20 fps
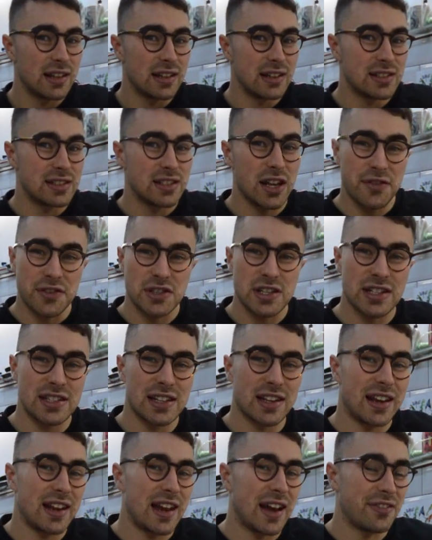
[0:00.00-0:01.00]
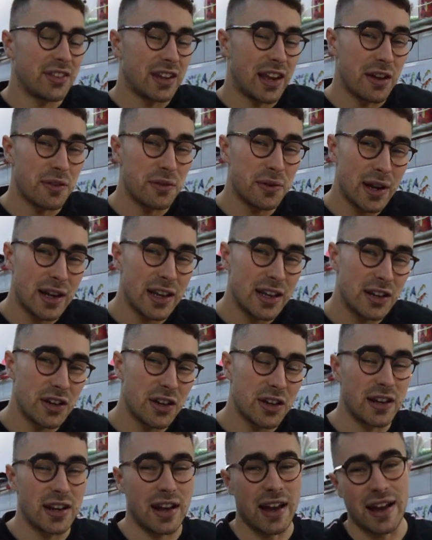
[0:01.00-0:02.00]
services are going to have to get really
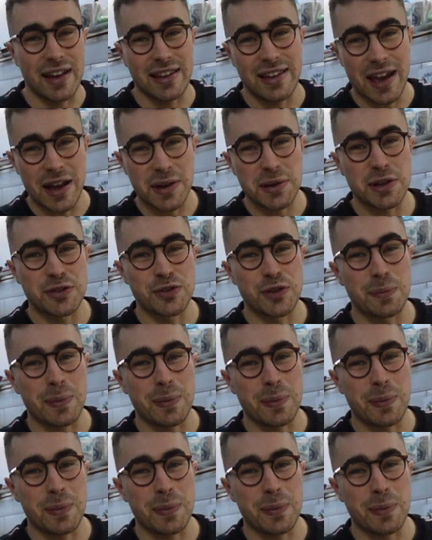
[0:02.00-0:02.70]
good at caring for